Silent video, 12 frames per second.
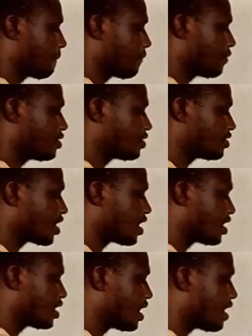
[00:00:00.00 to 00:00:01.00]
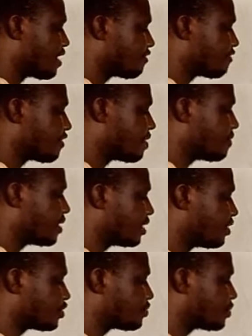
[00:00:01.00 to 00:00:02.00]
sine alpha
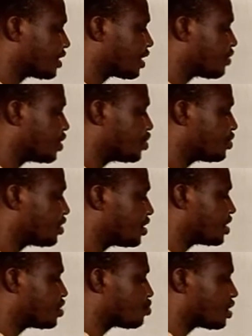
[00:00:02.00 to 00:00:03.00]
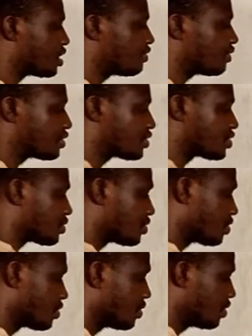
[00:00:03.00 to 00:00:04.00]
minus beta? What do you think this will give us?
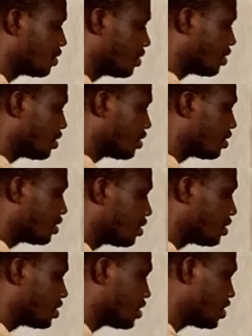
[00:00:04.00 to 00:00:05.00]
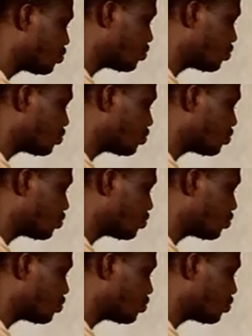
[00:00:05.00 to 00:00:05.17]
This will